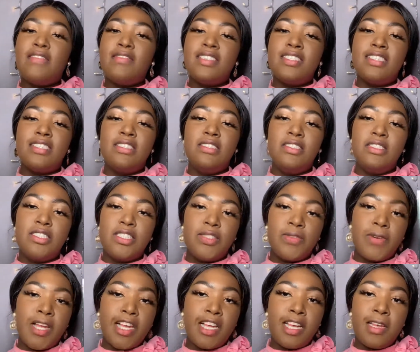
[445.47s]
This is just a
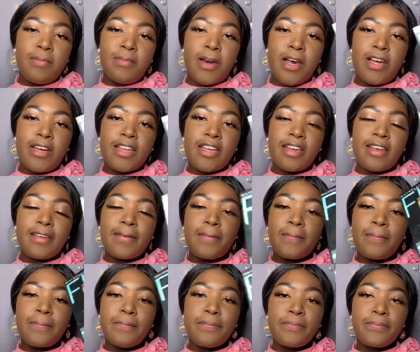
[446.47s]
regular powder.
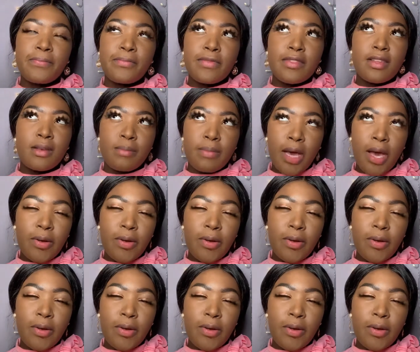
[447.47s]
So